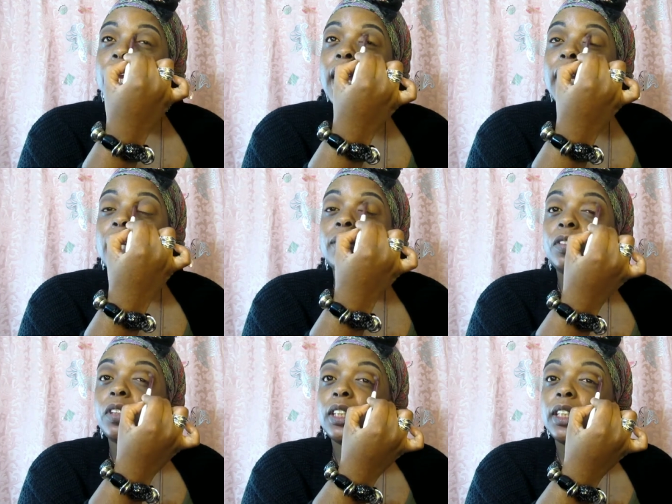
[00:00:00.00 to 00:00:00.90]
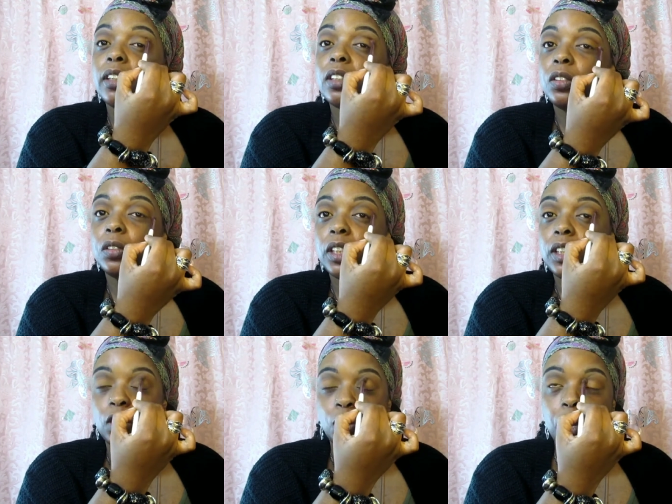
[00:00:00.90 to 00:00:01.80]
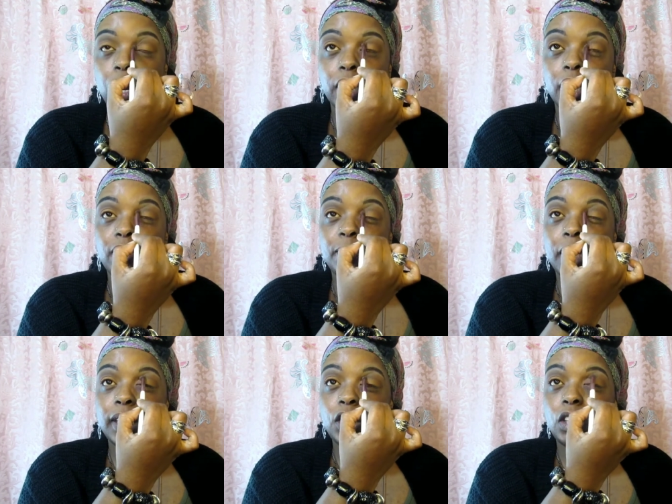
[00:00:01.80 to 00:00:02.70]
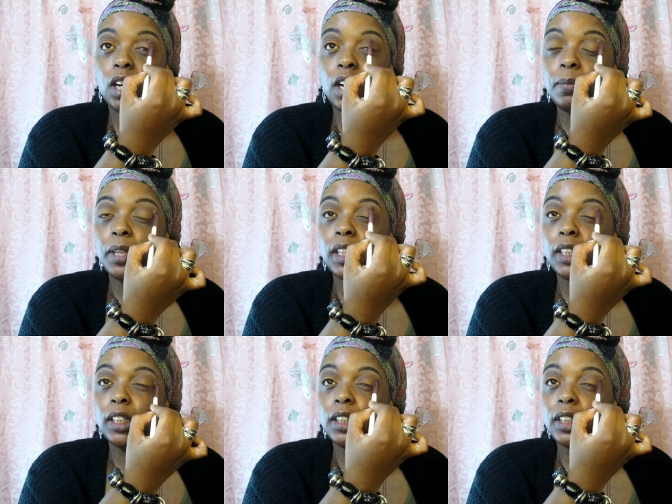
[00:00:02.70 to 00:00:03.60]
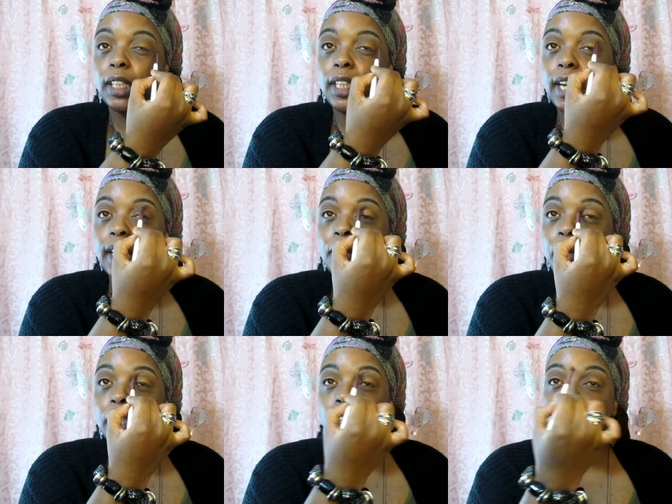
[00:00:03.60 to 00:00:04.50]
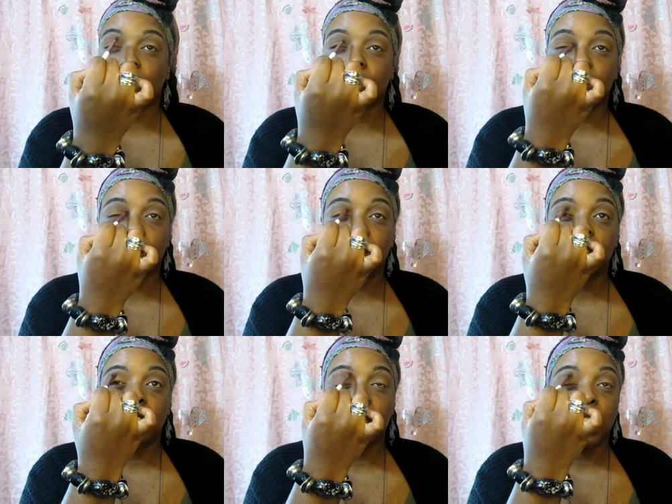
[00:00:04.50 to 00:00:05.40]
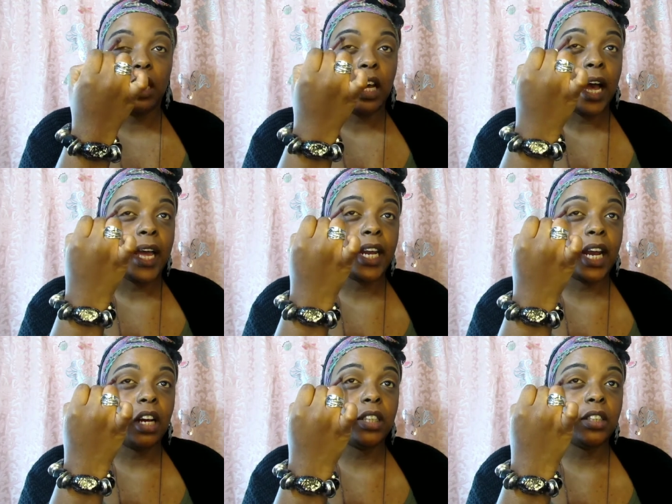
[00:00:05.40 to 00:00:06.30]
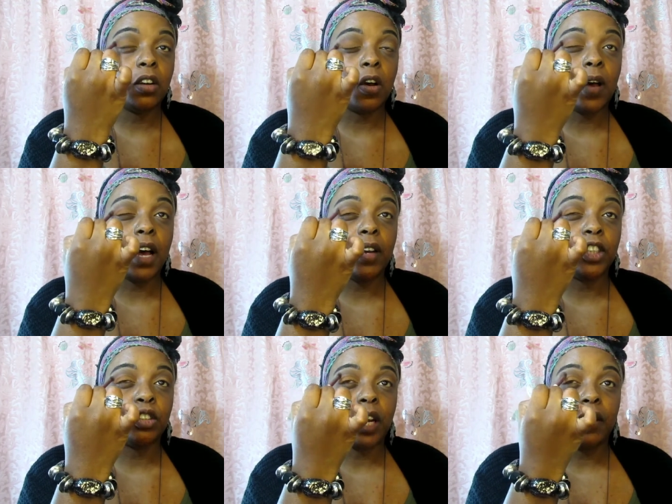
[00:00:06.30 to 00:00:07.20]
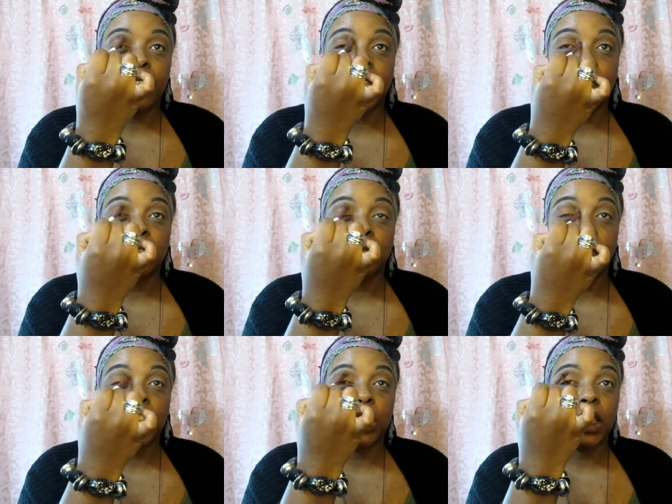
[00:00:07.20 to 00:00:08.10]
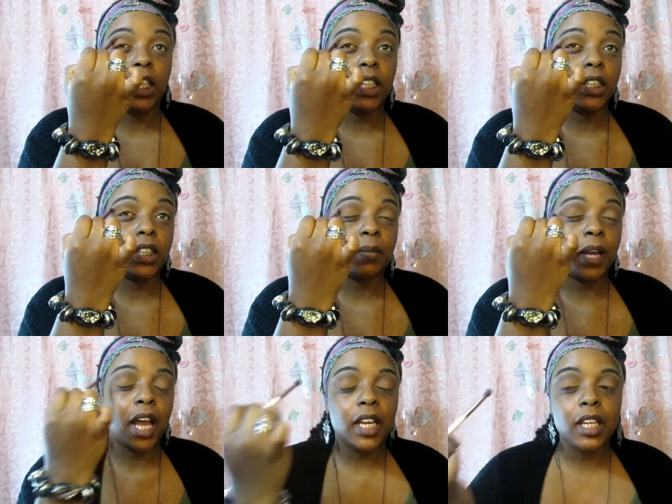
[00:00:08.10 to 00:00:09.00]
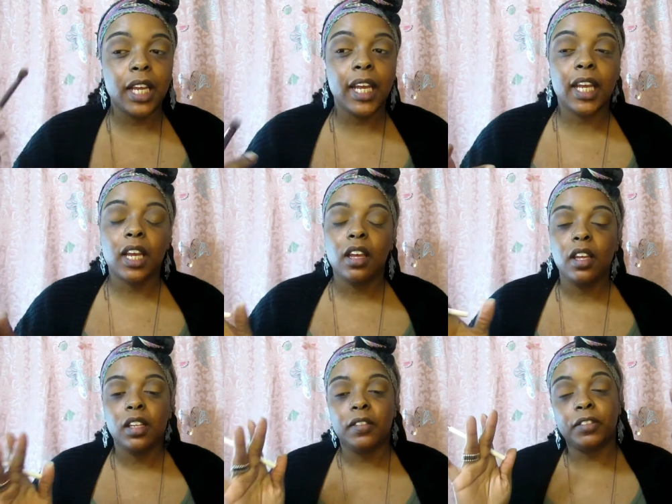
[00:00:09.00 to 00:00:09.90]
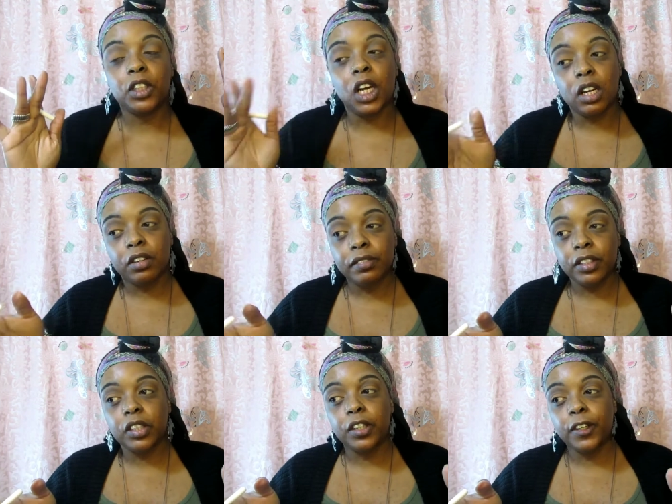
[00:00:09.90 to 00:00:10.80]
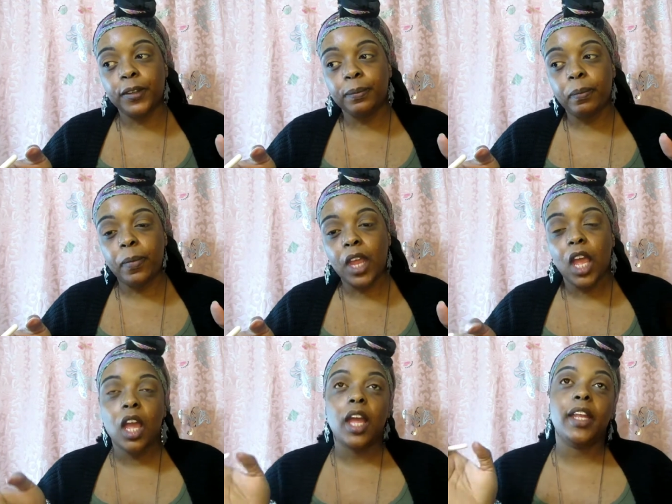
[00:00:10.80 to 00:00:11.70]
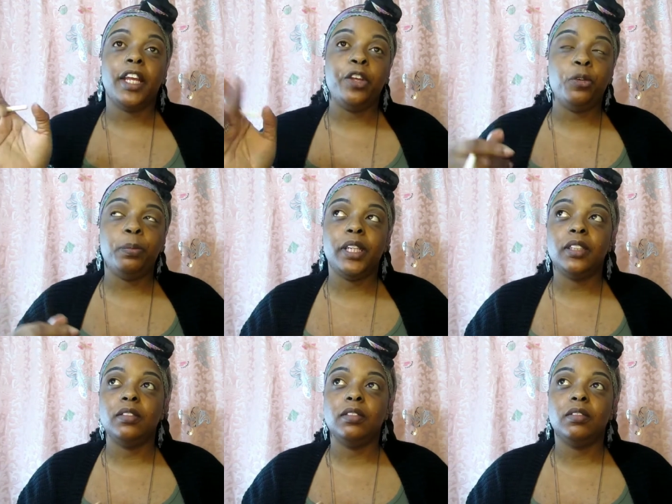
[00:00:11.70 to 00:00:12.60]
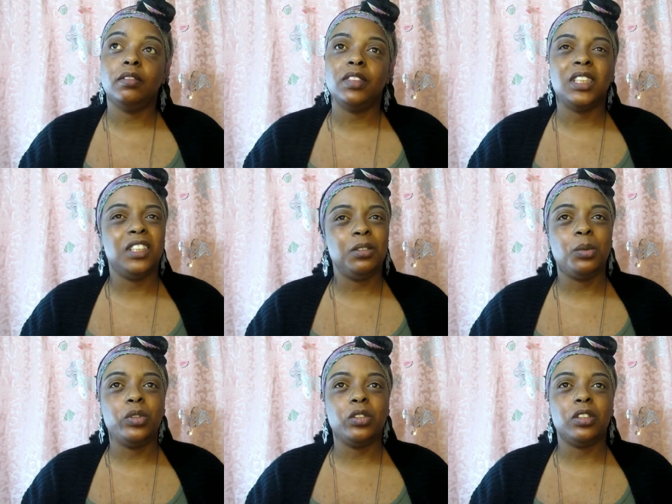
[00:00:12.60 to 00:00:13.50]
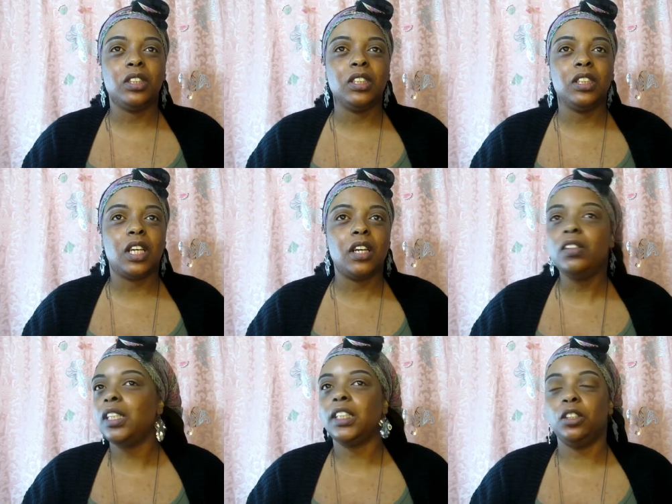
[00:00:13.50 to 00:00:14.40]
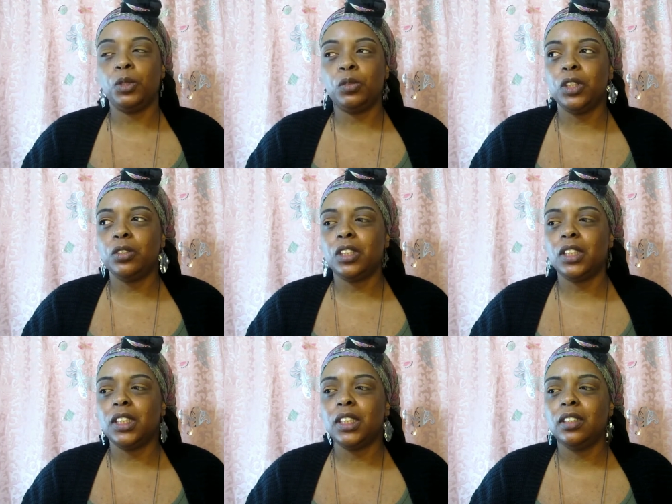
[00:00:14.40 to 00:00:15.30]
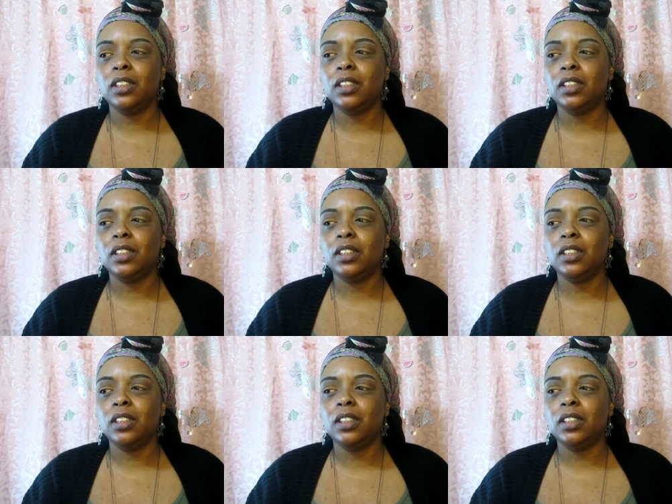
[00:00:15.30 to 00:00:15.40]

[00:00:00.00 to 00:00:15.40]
kind of comes with the territory. So part of my job is I take the pictures and I also go out and try to find donations. I'm kind of like the photographer and the human, is it human resources? I don't think it's human resources.